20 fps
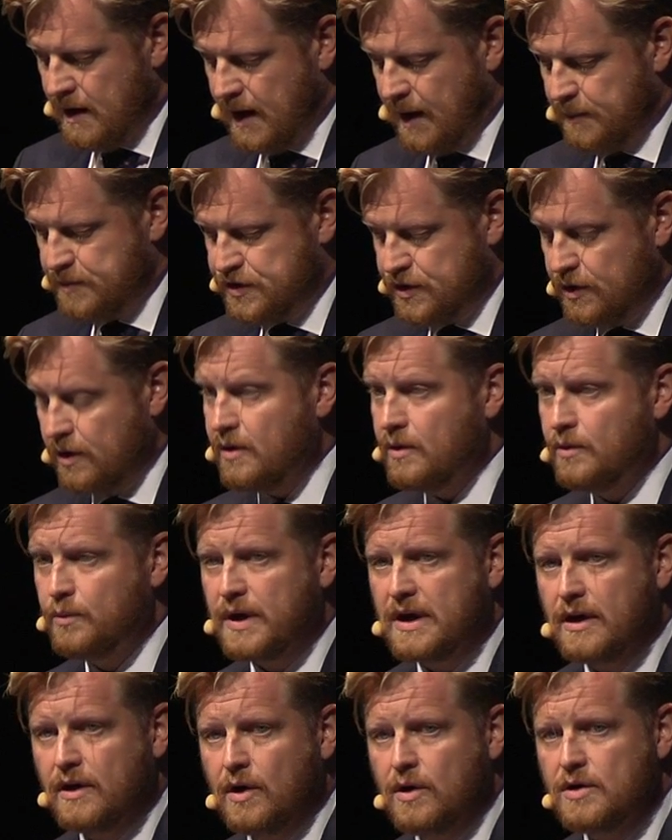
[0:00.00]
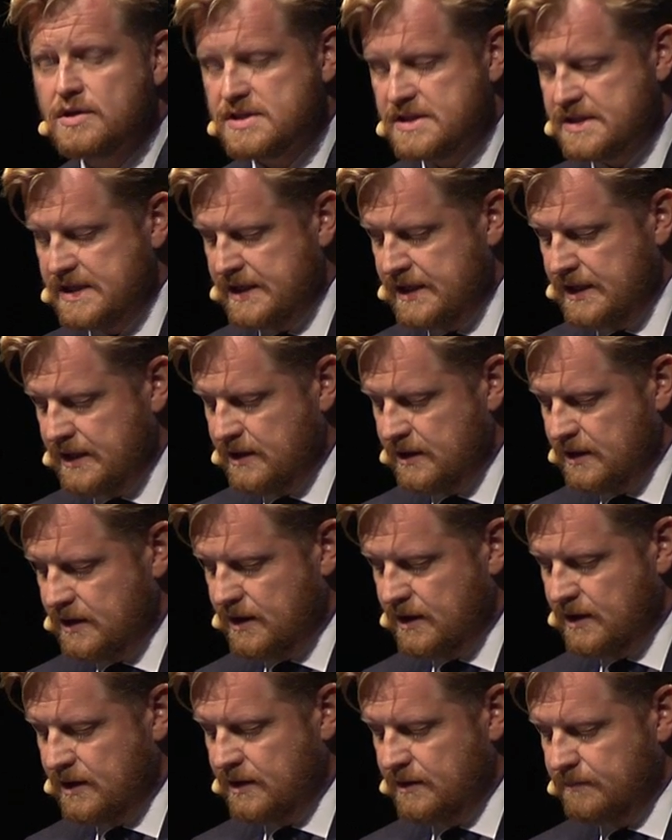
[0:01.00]
I'm sure we can all see
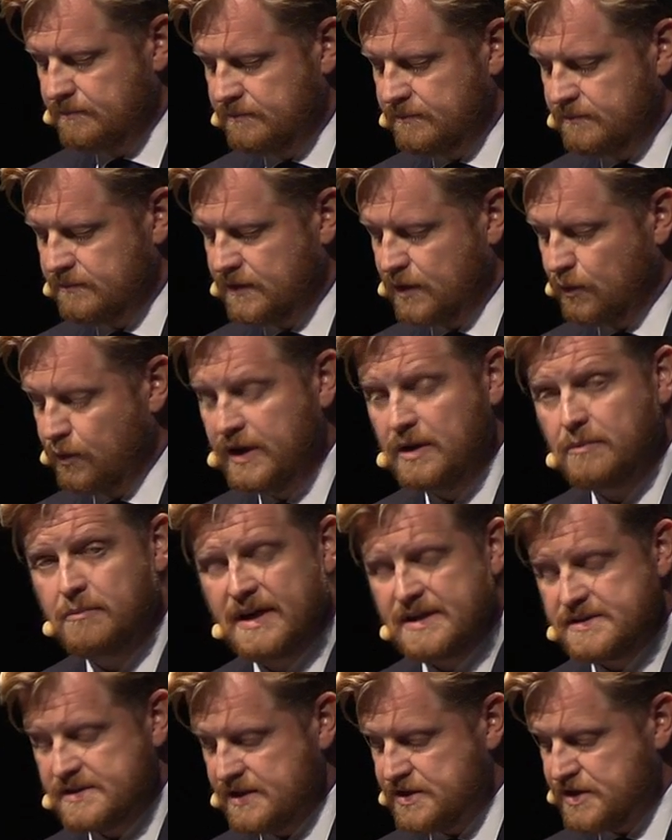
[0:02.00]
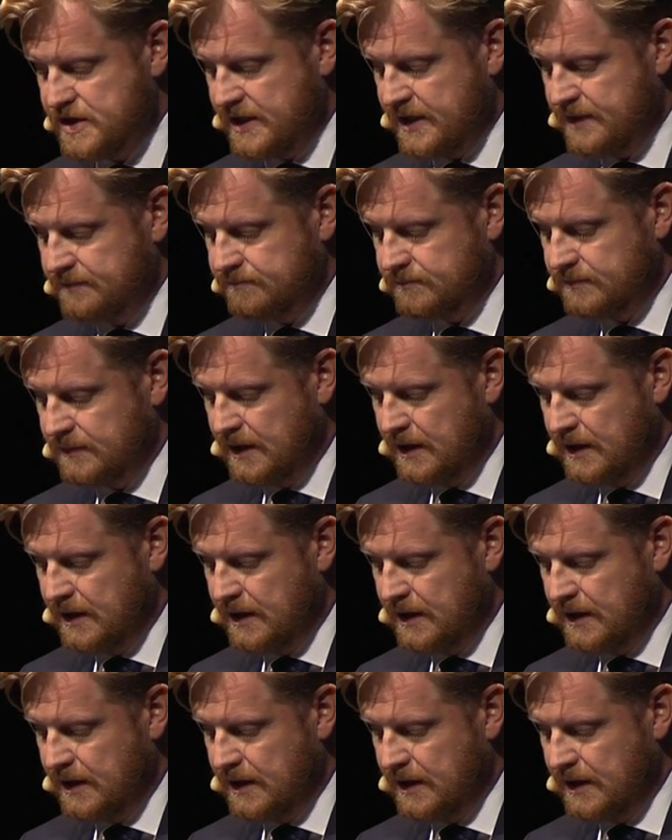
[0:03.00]
the real message here.